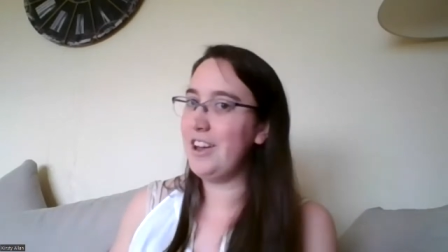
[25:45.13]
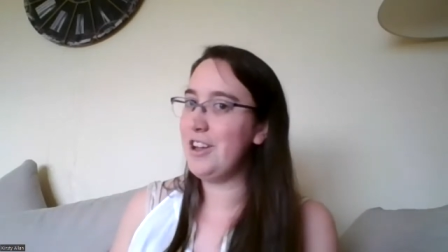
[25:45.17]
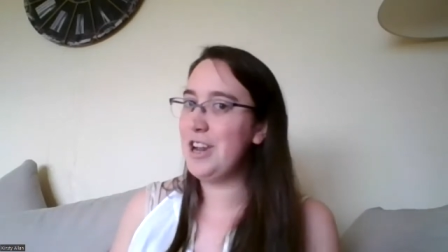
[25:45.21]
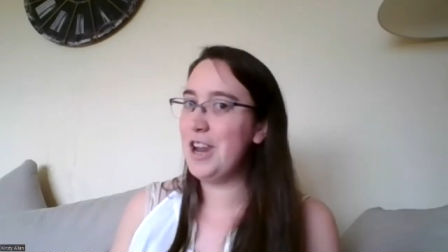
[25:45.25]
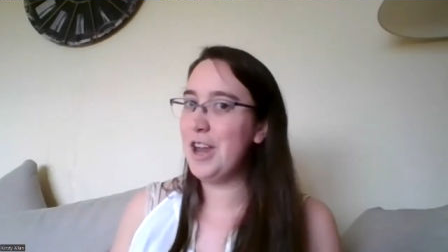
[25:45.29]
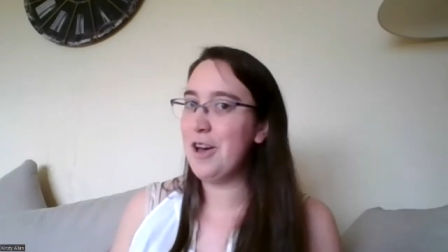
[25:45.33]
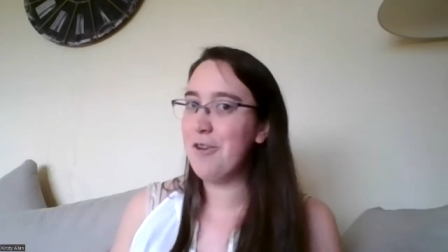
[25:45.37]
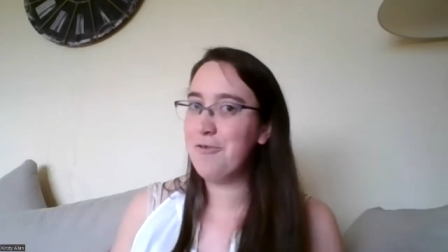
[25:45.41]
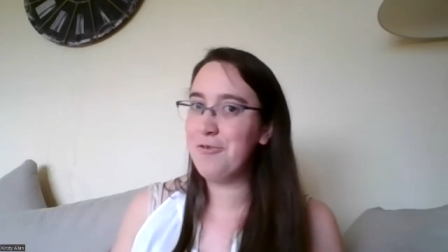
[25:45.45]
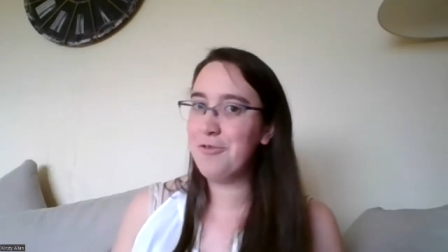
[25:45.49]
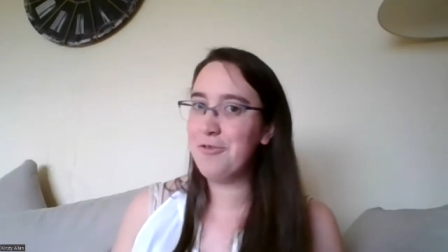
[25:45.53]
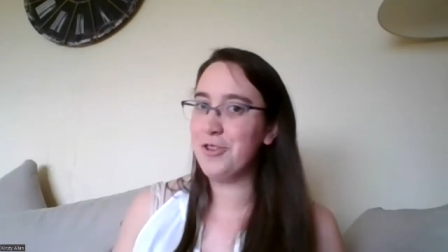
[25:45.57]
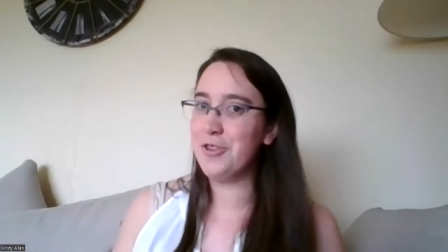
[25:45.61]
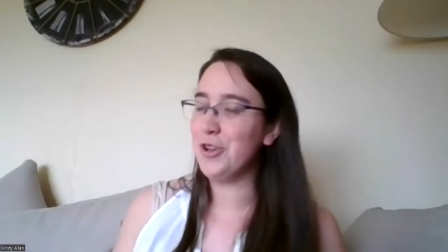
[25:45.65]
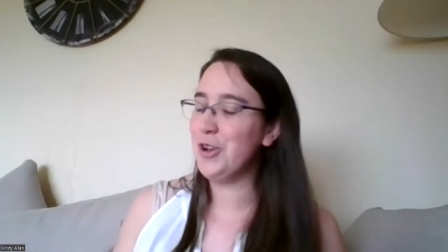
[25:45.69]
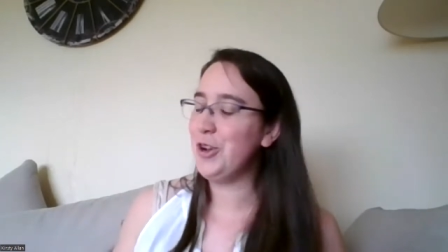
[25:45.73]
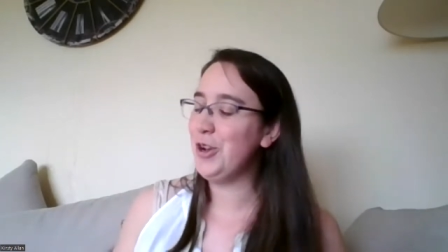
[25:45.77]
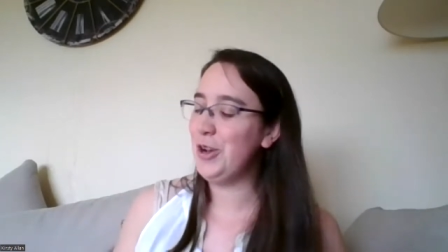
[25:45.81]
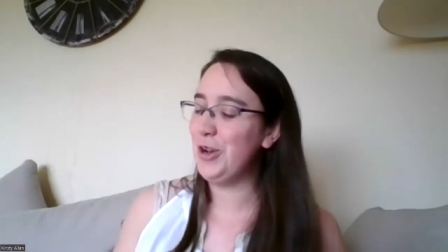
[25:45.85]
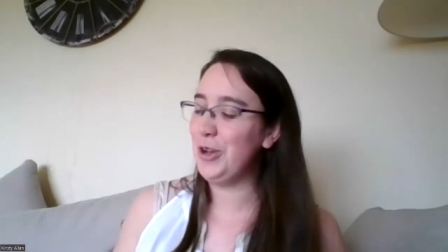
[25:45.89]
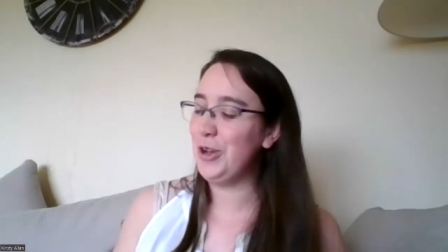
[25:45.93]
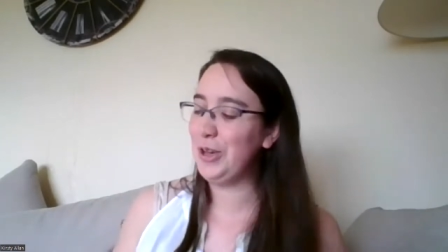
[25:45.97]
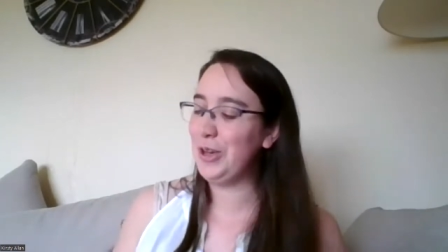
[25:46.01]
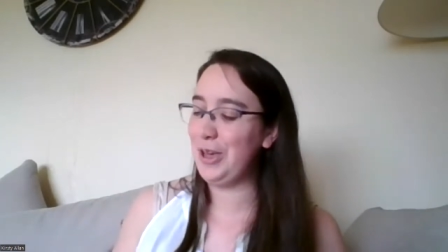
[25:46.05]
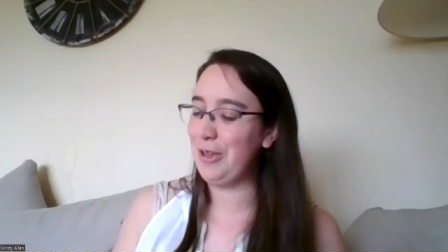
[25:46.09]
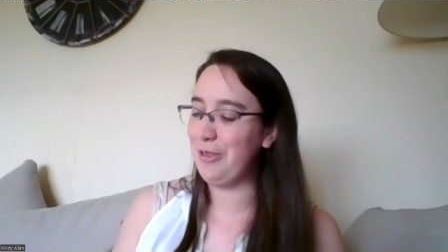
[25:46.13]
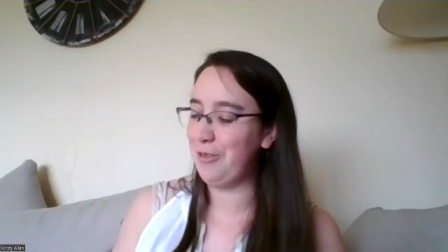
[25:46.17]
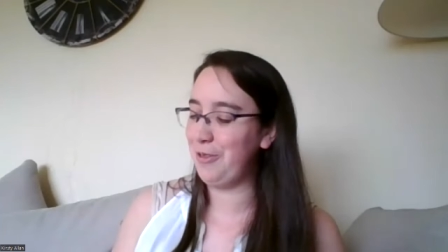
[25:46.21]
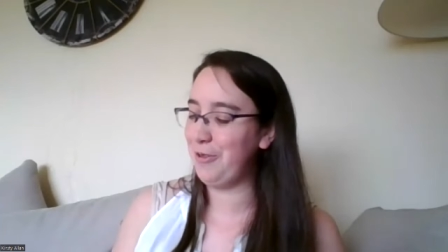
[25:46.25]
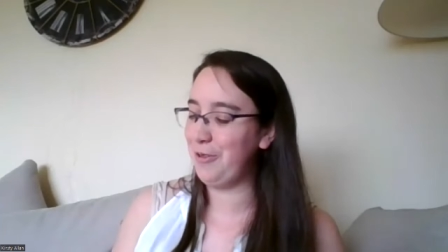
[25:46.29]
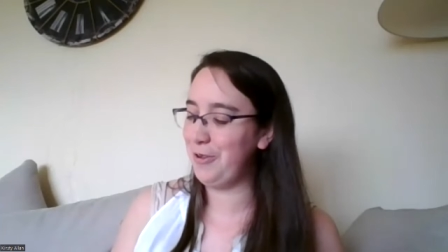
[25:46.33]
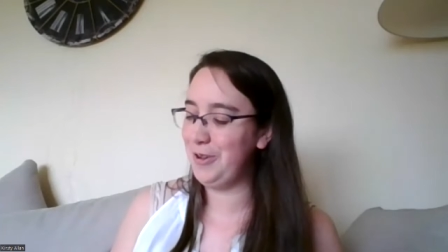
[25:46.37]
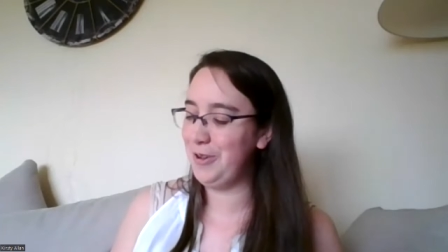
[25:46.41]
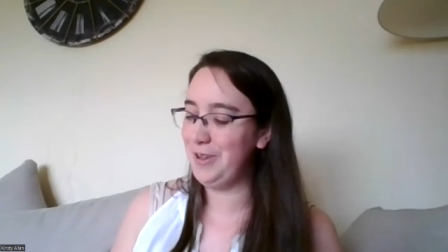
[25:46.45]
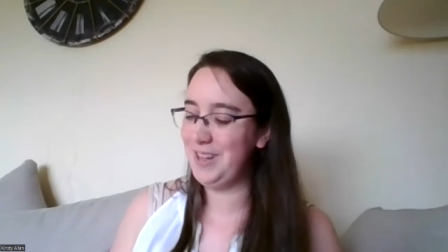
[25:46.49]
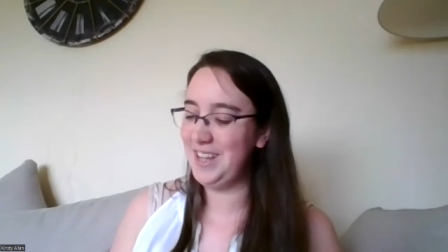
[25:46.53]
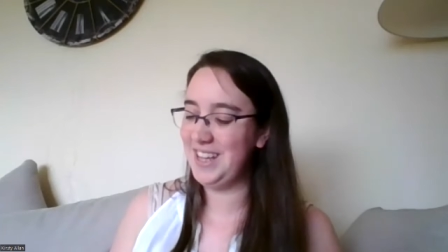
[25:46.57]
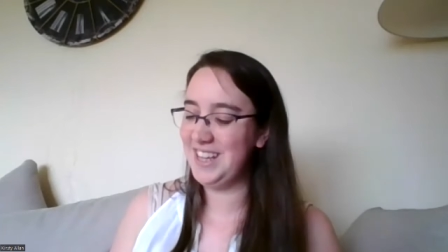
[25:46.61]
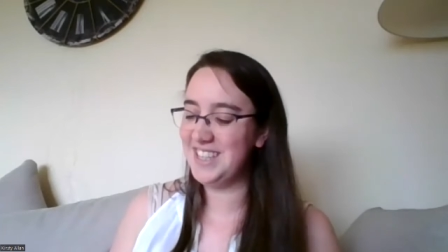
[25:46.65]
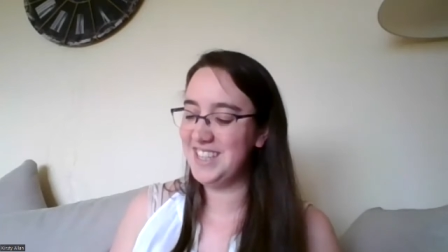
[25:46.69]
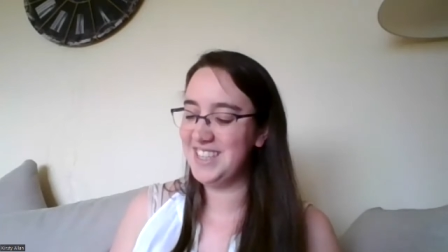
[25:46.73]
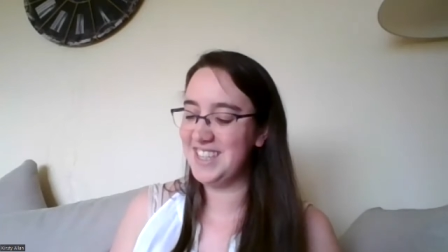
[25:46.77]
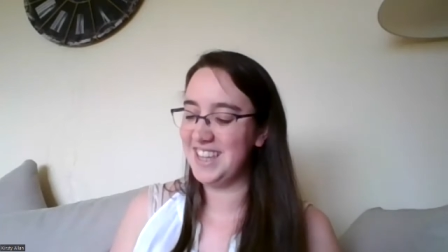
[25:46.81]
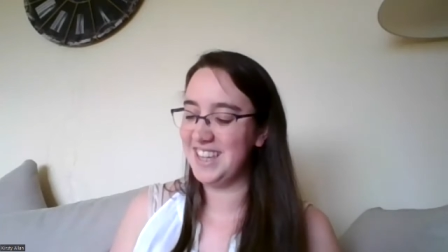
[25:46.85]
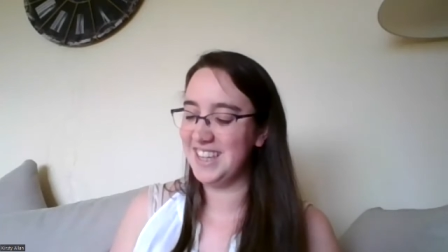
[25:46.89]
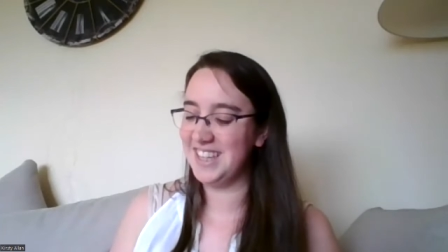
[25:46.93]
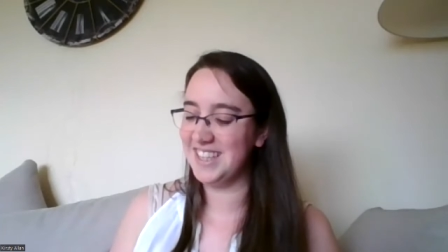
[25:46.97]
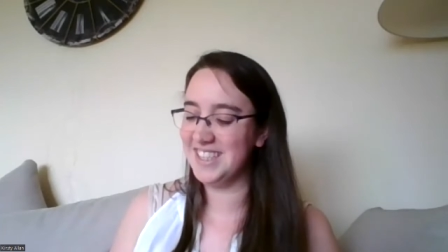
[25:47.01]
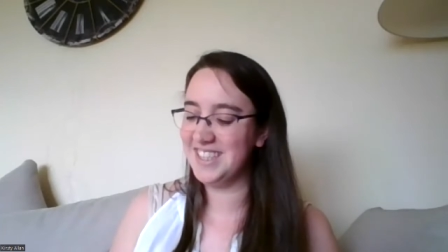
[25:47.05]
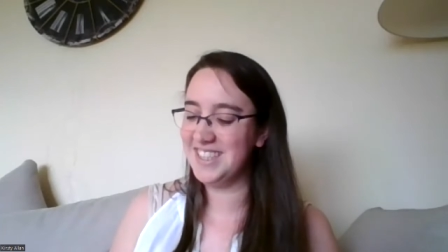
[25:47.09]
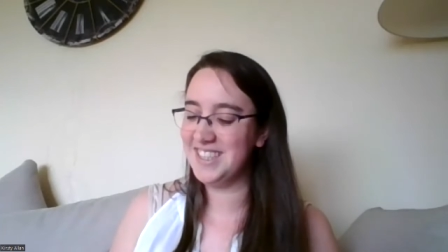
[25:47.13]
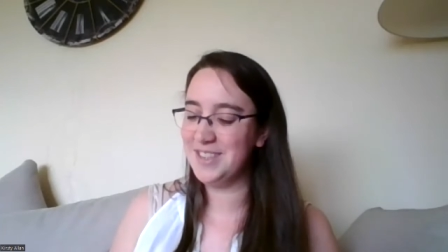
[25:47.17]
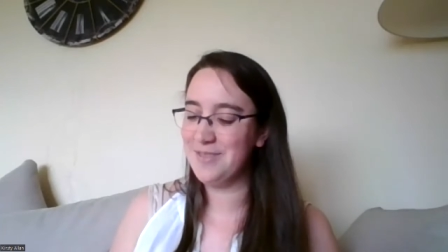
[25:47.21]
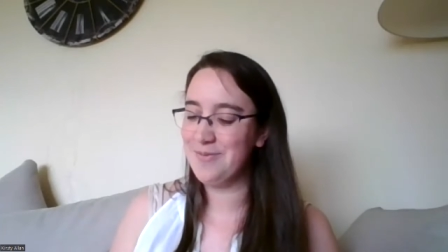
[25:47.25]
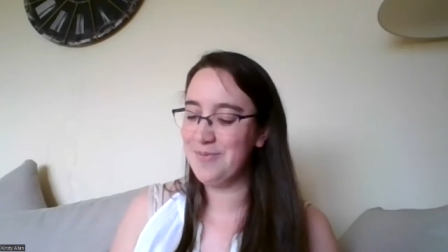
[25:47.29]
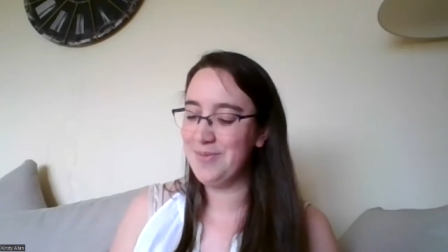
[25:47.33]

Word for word: loved looking through these things